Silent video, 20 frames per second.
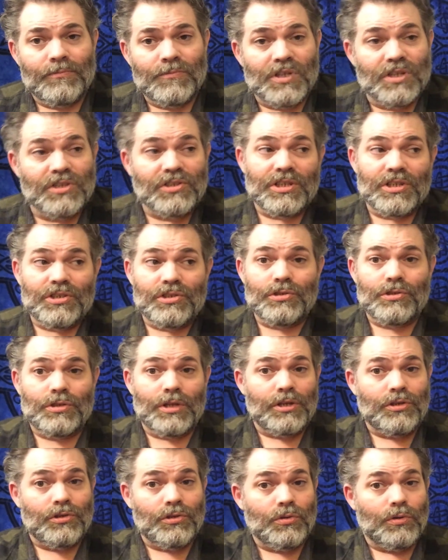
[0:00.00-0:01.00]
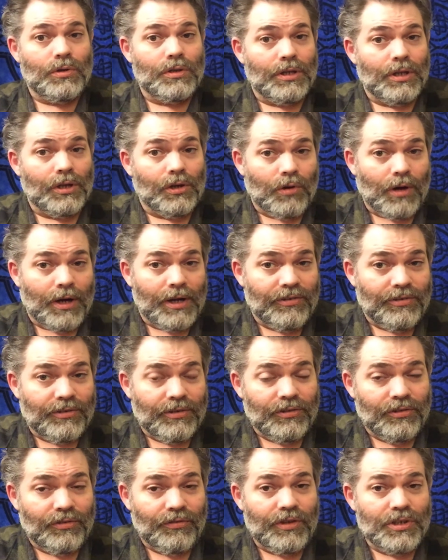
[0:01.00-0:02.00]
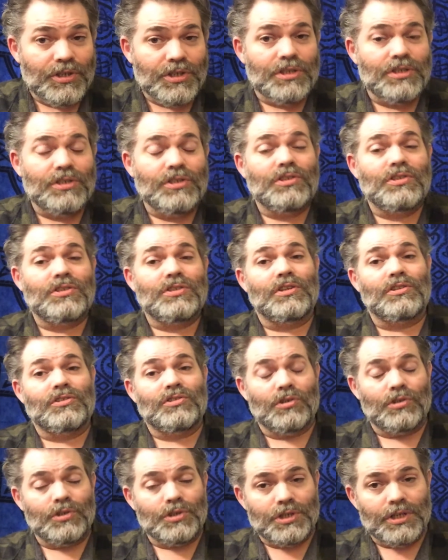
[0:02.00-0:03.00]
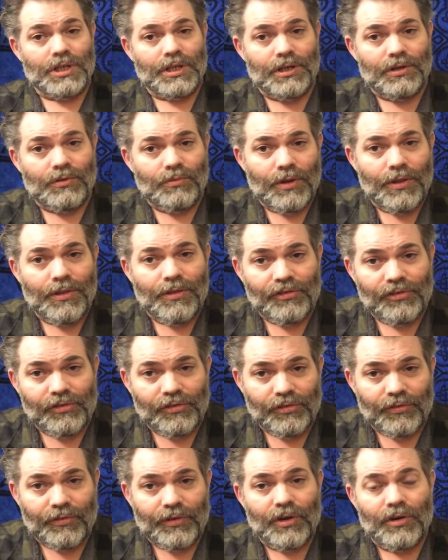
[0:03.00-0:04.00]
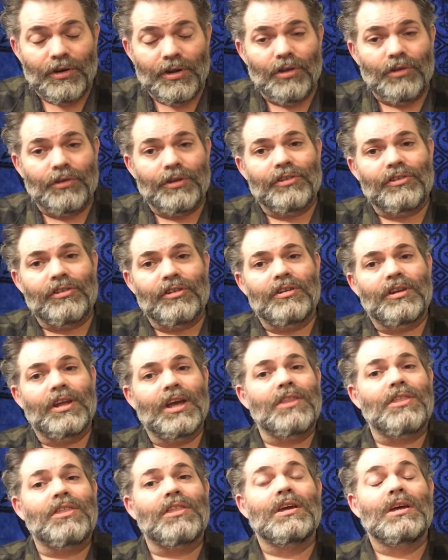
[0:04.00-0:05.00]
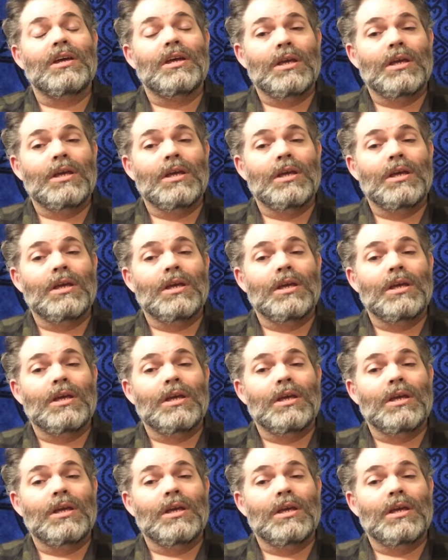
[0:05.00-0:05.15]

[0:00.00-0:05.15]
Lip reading: Just as they do in the crisis visions associated with severe illness and death,